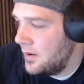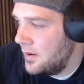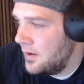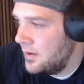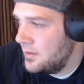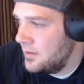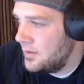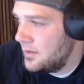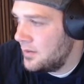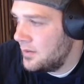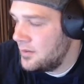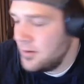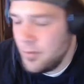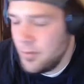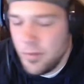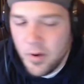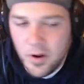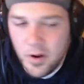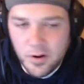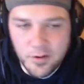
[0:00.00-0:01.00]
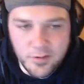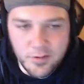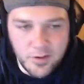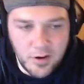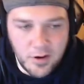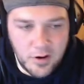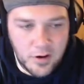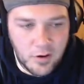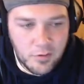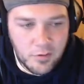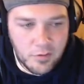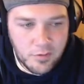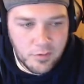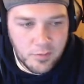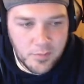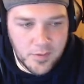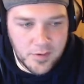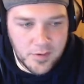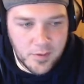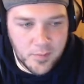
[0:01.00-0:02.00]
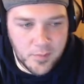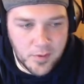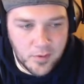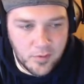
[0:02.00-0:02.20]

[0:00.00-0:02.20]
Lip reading: Does your progress carry over from the demo?